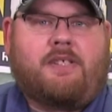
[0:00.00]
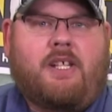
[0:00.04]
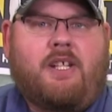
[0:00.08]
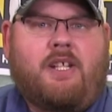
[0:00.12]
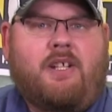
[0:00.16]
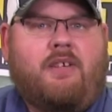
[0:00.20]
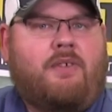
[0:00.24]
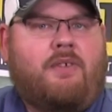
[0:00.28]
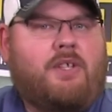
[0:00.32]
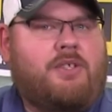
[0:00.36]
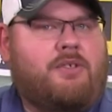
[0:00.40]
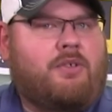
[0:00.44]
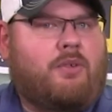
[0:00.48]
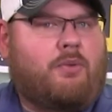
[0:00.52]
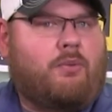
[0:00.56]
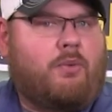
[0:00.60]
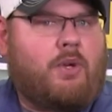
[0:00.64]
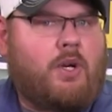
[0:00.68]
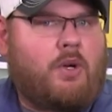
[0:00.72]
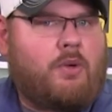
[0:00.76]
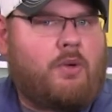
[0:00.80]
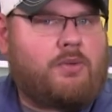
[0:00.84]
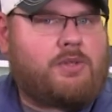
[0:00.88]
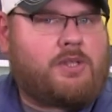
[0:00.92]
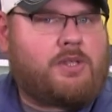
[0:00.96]
individual
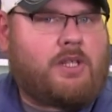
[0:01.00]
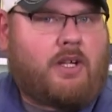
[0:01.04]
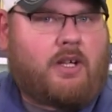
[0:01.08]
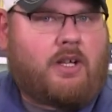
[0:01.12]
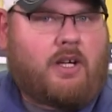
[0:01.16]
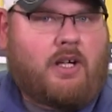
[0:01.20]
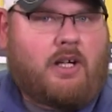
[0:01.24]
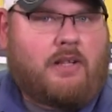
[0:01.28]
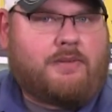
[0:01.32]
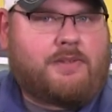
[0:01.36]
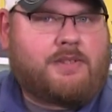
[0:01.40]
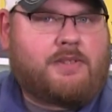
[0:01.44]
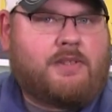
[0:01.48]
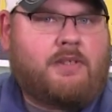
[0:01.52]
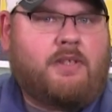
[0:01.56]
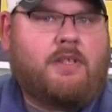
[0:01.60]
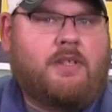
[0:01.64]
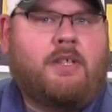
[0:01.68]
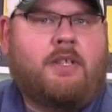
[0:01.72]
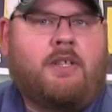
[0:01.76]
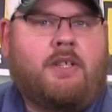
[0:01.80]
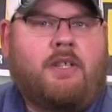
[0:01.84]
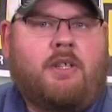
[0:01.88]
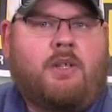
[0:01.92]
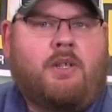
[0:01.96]
row shutoffs
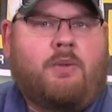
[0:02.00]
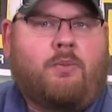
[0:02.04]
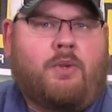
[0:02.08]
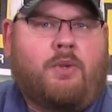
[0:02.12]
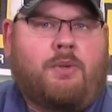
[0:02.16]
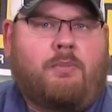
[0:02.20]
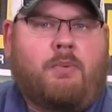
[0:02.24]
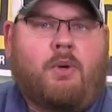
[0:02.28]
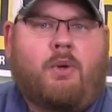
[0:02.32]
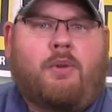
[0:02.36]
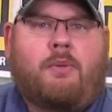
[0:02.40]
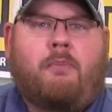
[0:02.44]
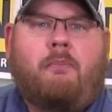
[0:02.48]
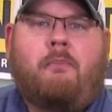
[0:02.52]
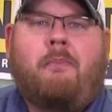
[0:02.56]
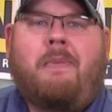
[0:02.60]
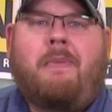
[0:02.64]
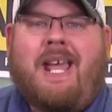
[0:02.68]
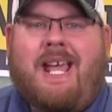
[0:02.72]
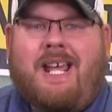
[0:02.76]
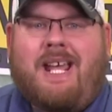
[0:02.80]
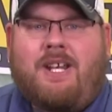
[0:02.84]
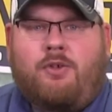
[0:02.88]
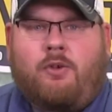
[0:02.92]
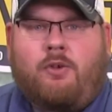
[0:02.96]
with both
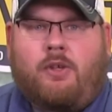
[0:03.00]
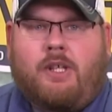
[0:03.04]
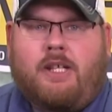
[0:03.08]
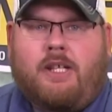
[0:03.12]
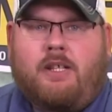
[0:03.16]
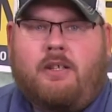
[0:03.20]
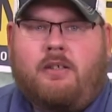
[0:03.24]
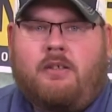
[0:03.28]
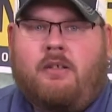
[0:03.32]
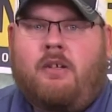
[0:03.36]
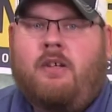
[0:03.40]
manually